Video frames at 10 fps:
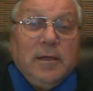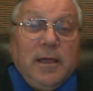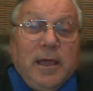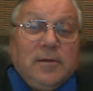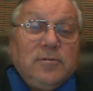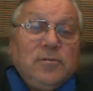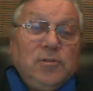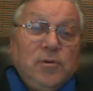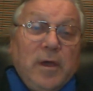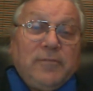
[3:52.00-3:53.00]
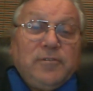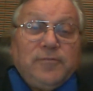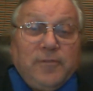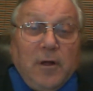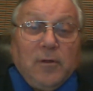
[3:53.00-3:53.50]
and you have to
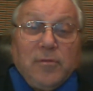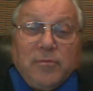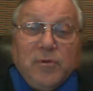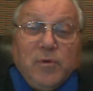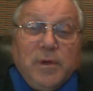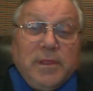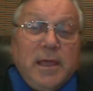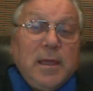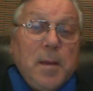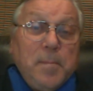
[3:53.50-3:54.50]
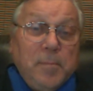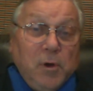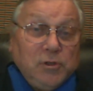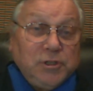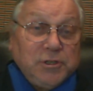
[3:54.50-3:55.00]
follow through with a
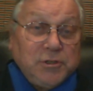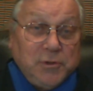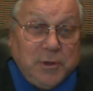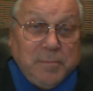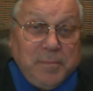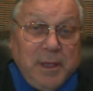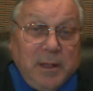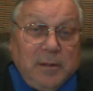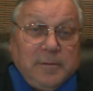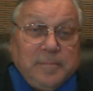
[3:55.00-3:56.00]
motion to compel.